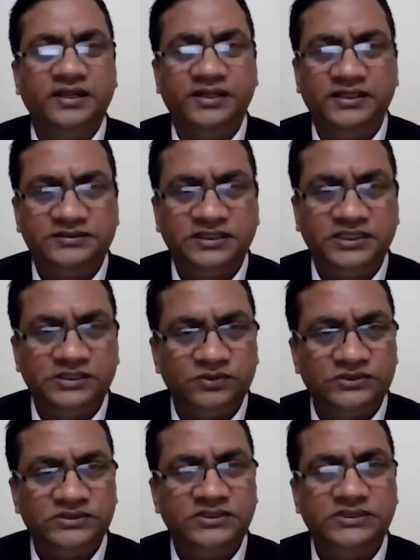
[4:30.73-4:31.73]
He is the
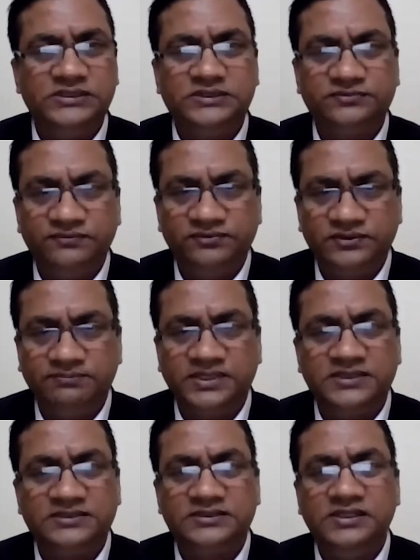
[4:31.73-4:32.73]
university's fifth
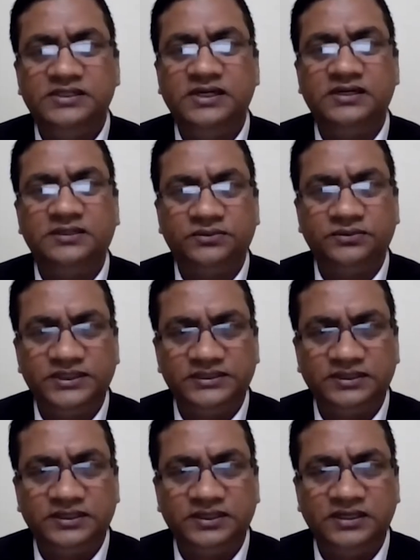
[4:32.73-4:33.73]
president and the
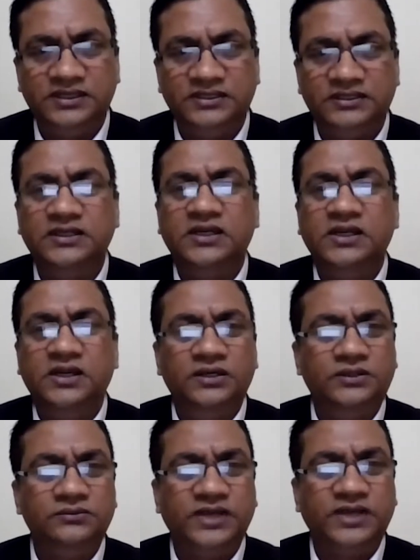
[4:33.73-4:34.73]
23rd leader
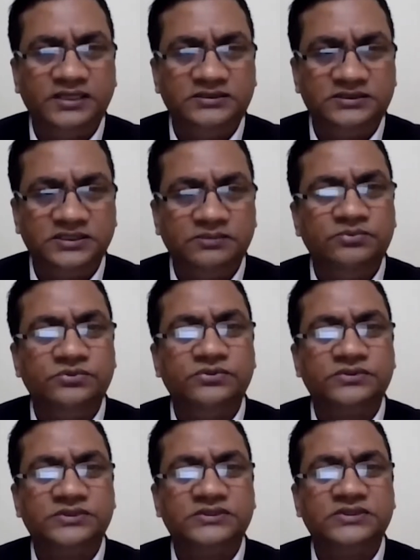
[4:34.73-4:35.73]
to head
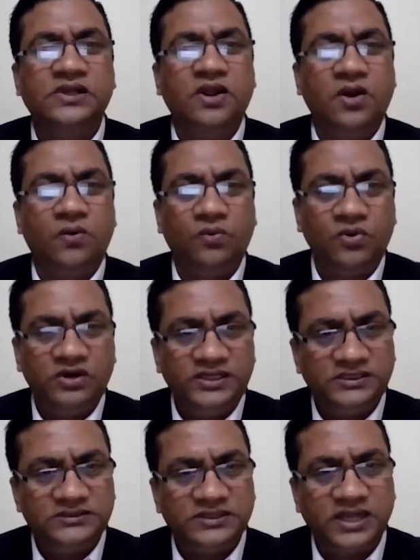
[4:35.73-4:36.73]
Singapore's
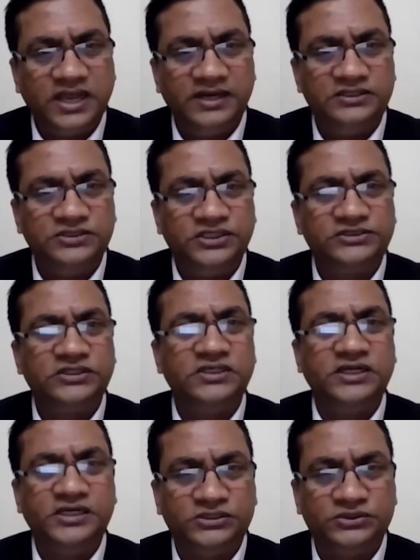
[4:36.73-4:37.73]
oldest higher
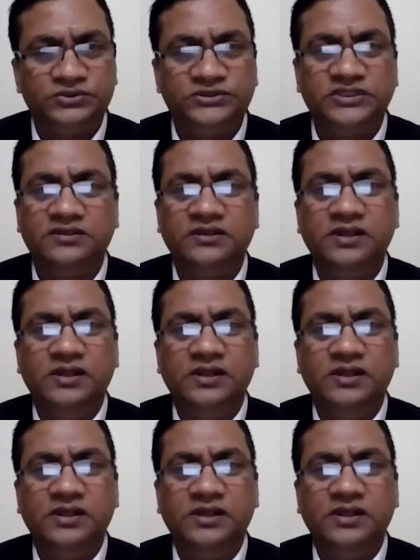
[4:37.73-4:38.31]
education institution.